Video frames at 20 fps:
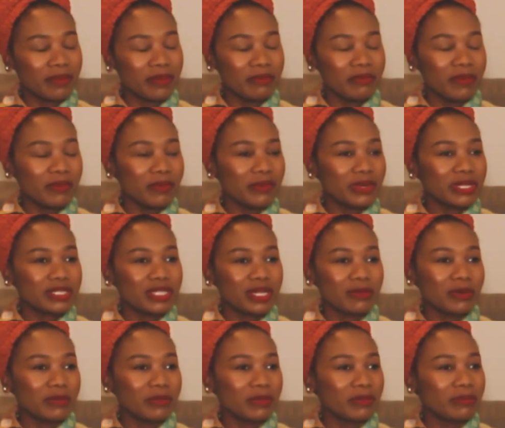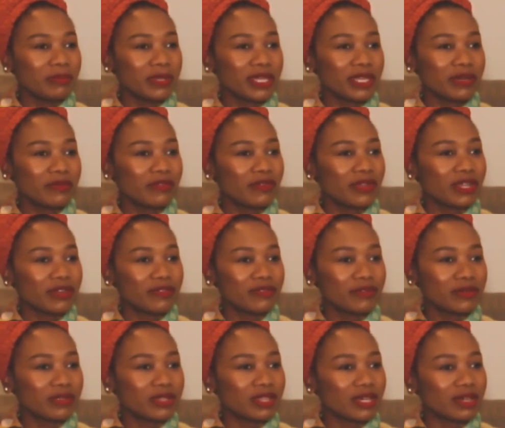I remember one time I bought makeup for like
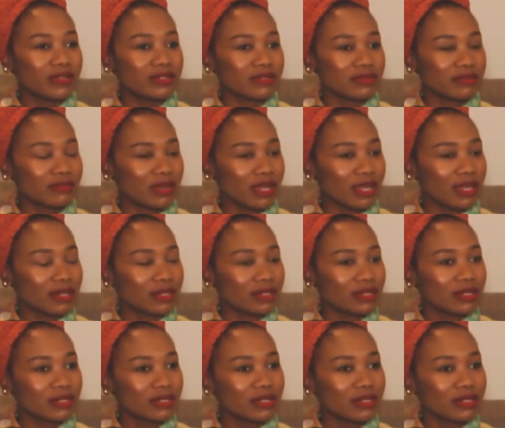4,000 rand.